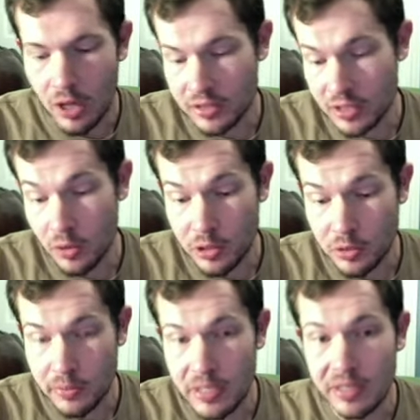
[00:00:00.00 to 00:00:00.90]
as always,
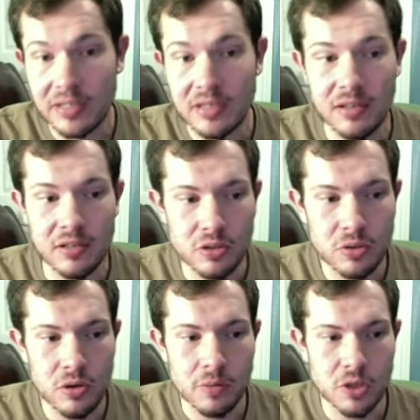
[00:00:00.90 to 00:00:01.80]
will be linked in the
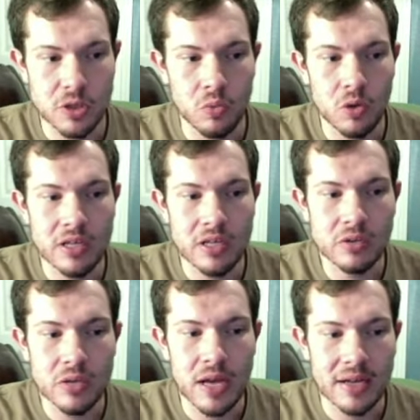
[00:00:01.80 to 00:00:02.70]
description. What do you
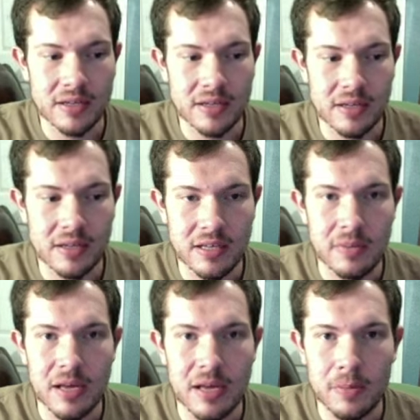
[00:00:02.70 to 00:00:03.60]
got uh,
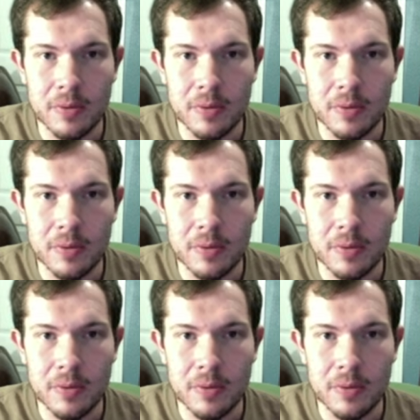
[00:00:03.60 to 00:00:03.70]
coming up?